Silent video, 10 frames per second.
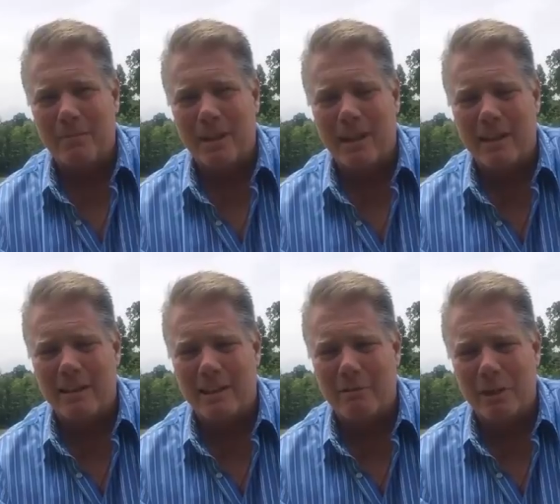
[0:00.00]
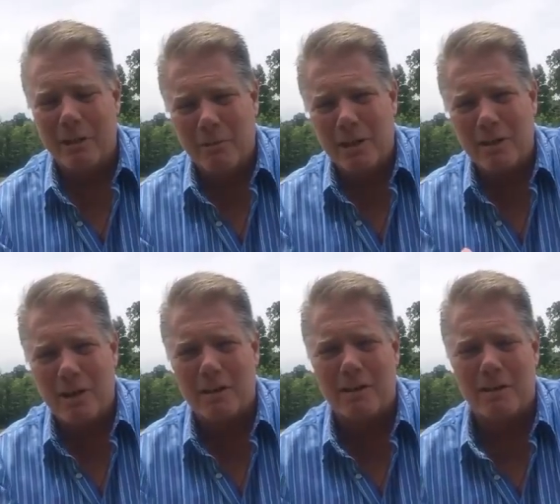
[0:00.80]
And I really want to
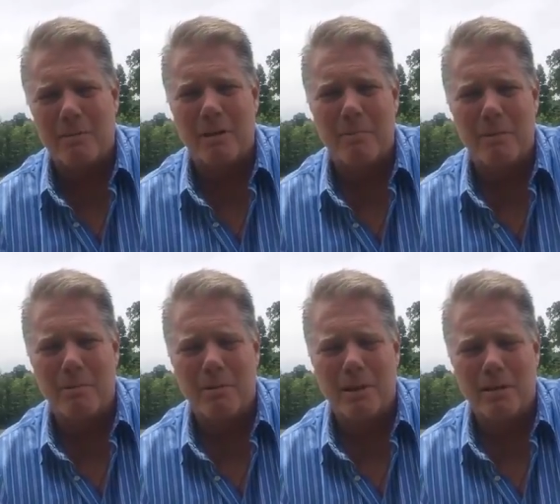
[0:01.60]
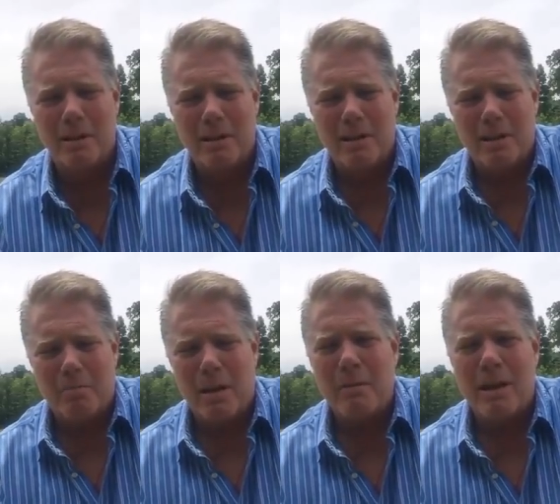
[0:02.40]
talk to some of the people that
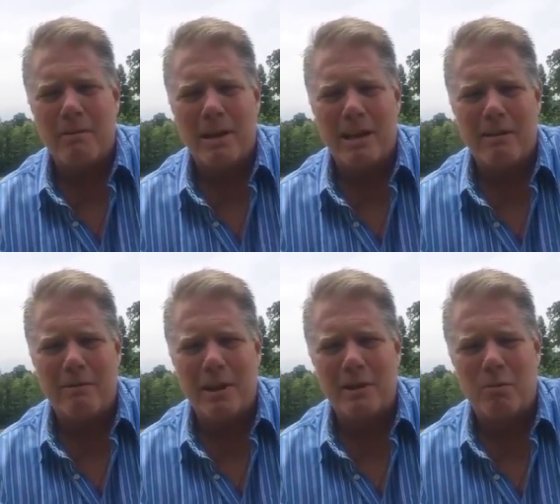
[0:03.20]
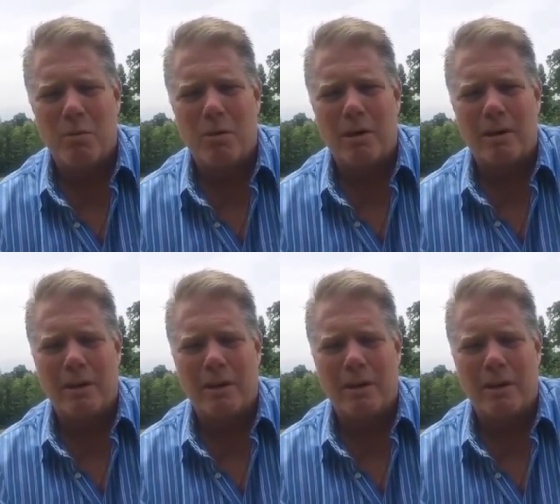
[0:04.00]
maybe haven't had to face war.